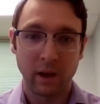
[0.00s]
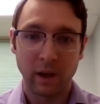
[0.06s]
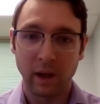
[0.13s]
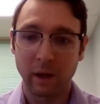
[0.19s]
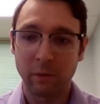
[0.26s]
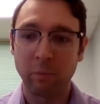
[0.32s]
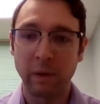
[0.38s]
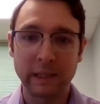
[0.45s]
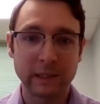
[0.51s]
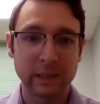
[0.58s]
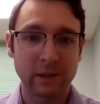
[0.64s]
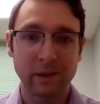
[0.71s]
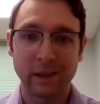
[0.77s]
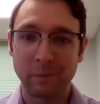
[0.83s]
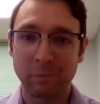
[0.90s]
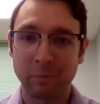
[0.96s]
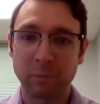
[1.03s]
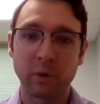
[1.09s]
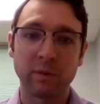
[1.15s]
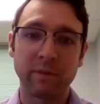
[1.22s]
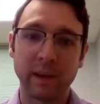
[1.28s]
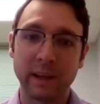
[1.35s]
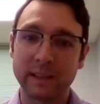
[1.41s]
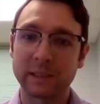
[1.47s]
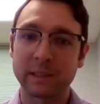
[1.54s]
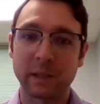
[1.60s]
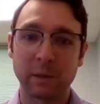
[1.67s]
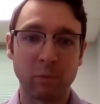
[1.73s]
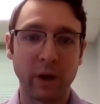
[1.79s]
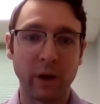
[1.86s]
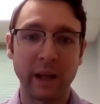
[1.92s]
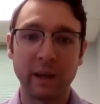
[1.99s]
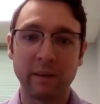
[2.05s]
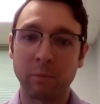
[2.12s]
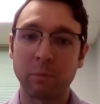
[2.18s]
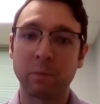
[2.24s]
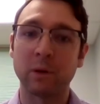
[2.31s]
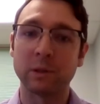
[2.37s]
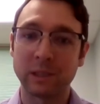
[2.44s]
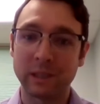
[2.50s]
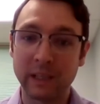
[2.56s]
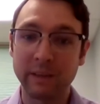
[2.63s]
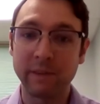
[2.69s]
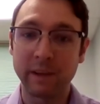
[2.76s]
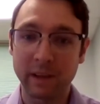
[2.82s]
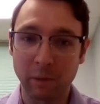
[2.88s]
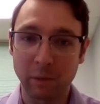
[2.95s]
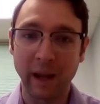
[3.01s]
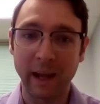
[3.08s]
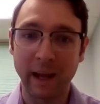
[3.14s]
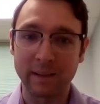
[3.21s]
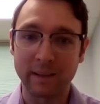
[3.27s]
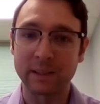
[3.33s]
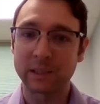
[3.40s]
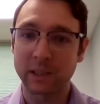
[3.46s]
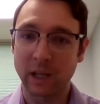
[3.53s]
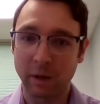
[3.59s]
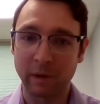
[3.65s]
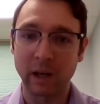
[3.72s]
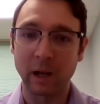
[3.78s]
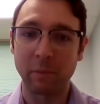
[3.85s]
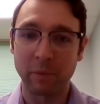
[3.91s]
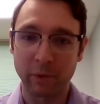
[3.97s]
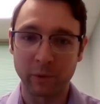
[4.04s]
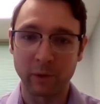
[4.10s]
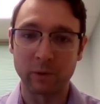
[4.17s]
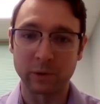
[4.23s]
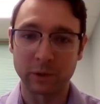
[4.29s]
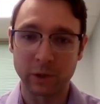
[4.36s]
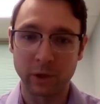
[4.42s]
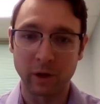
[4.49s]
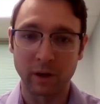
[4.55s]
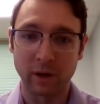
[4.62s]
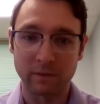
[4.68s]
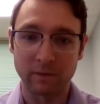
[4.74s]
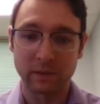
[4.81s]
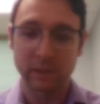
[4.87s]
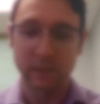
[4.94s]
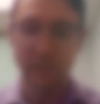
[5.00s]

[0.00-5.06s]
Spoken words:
and basically prevents the brain from perceiving the pain that's coming up through those nerves.